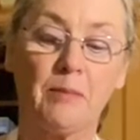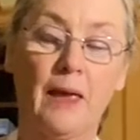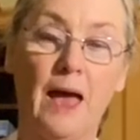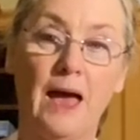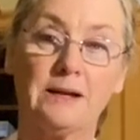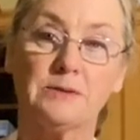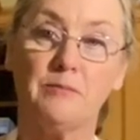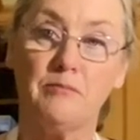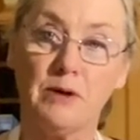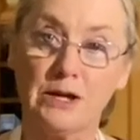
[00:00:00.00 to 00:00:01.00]
and
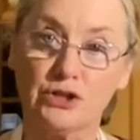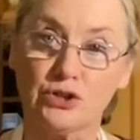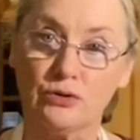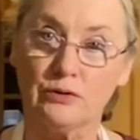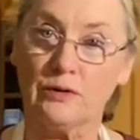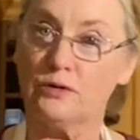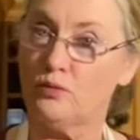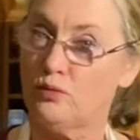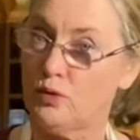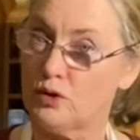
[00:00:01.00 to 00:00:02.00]
make sure that the
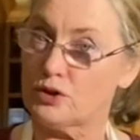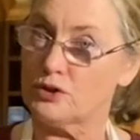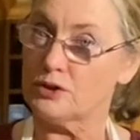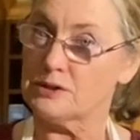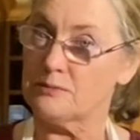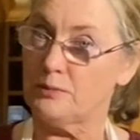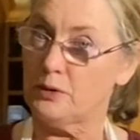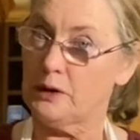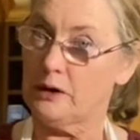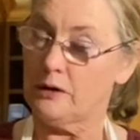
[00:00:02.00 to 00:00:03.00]
water doesn't
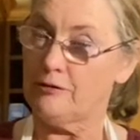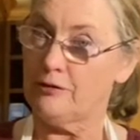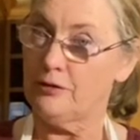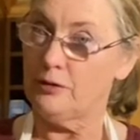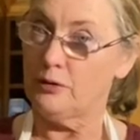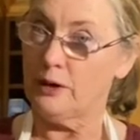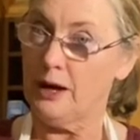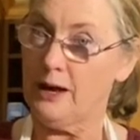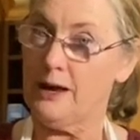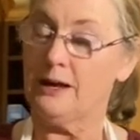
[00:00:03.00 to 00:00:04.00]
boil off.
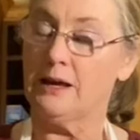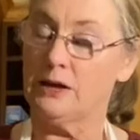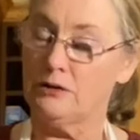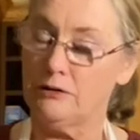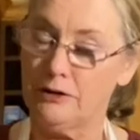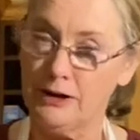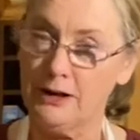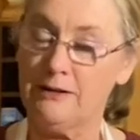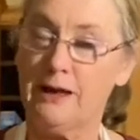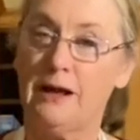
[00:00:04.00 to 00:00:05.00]
Okay, again, you'll need
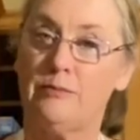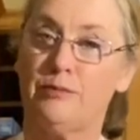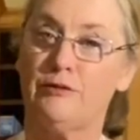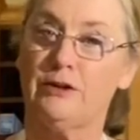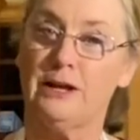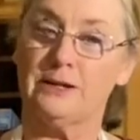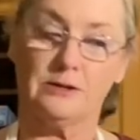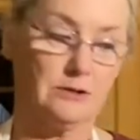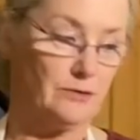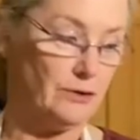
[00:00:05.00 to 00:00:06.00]
the help of an adult
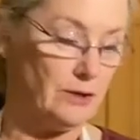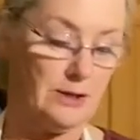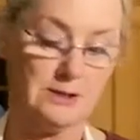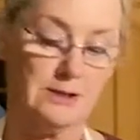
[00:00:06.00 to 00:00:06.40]
for this.